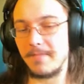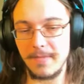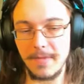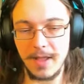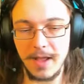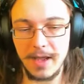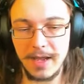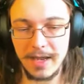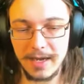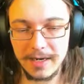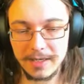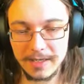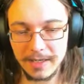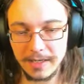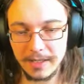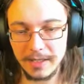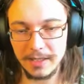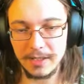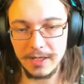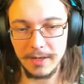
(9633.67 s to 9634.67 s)
I
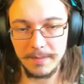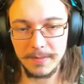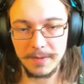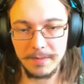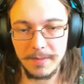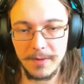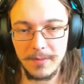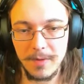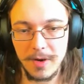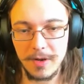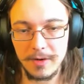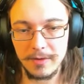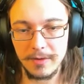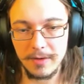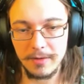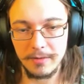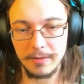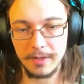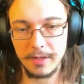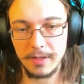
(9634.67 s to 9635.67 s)
accidentally dumped my water
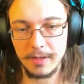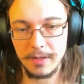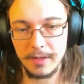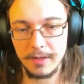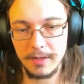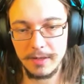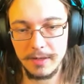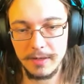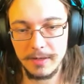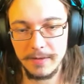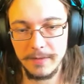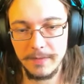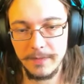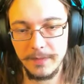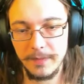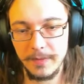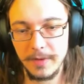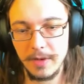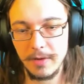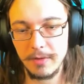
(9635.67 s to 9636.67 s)
out.
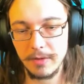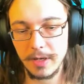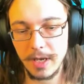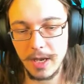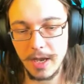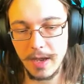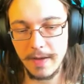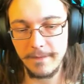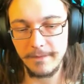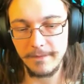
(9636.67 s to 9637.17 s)
Okay, uh,